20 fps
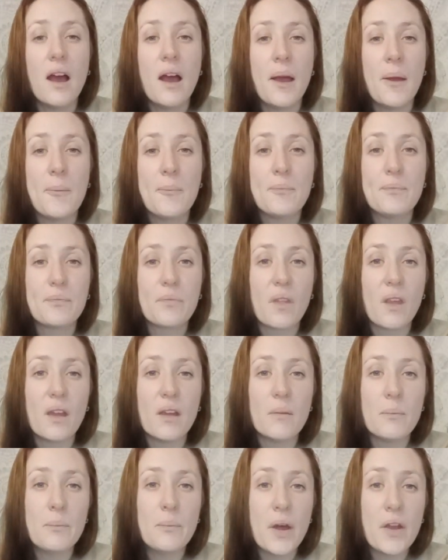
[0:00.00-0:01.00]
Um,
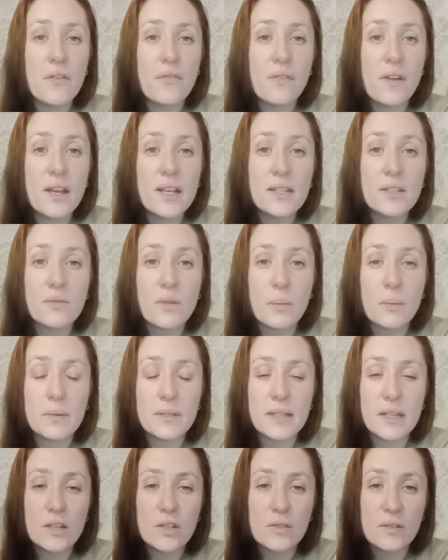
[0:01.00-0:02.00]
butterflies
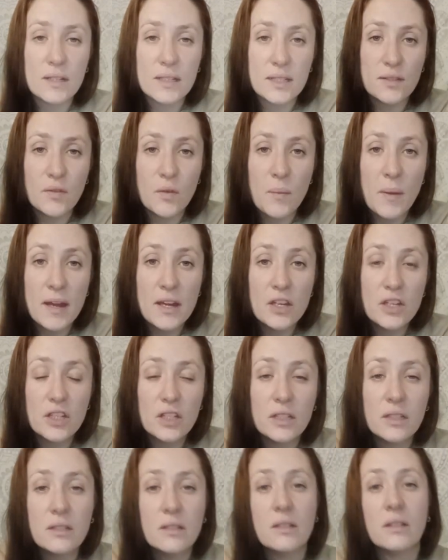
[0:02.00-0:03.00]
represent
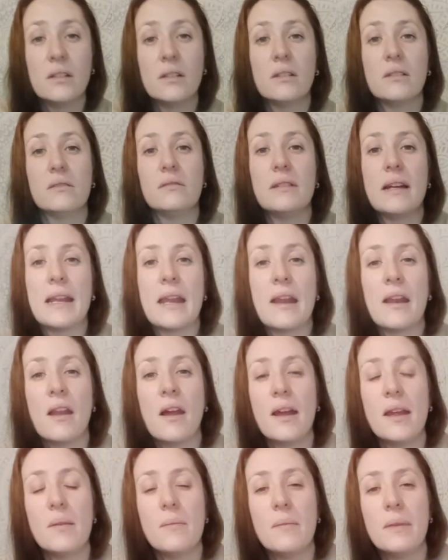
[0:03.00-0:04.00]
transformation and
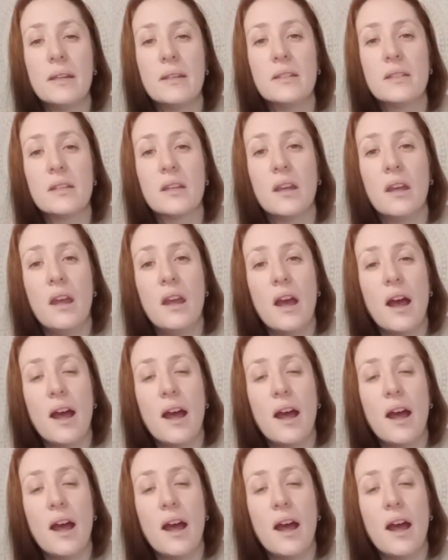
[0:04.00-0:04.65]
enlightenment